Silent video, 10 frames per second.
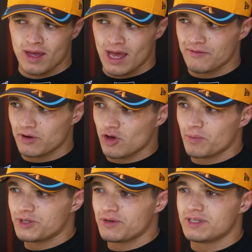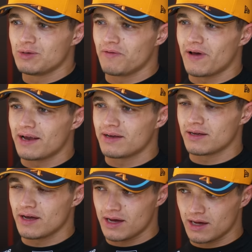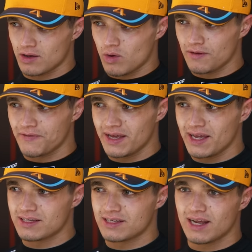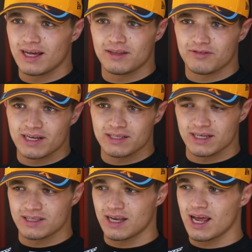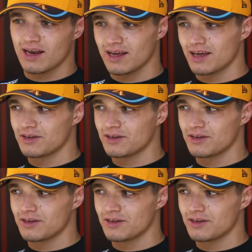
every other opportunity we've had, uh, qualifying yesterday, the race yesterday, and again